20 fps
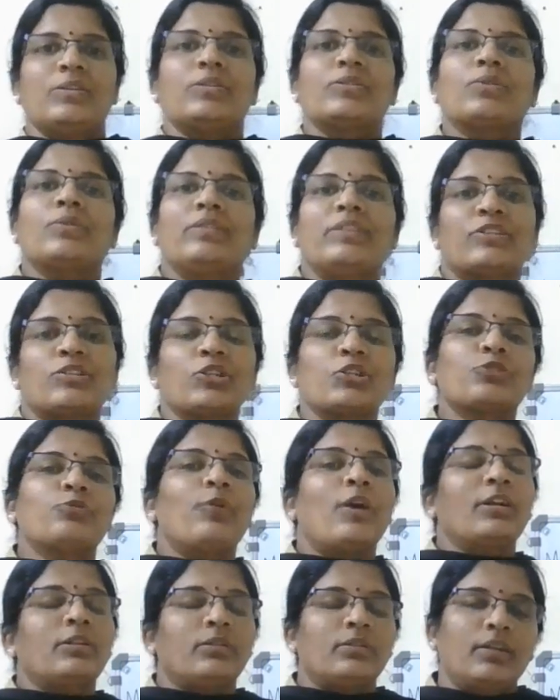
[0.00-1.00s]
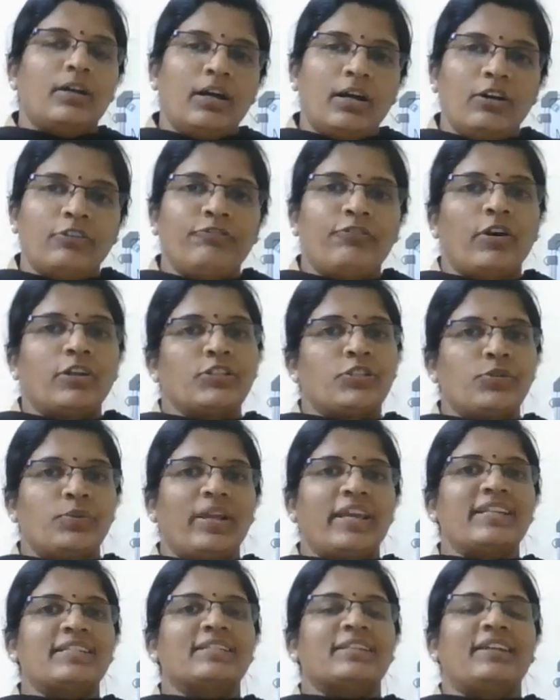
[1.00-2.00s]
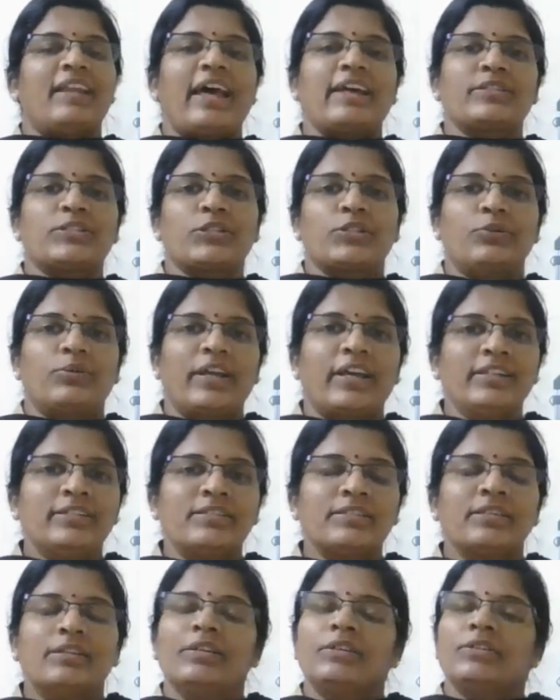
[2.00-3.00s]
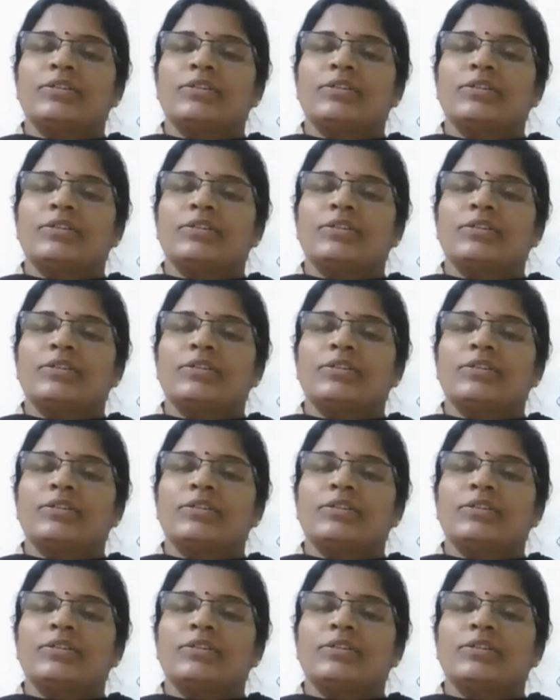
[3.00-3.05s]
So this is what for today's class, students.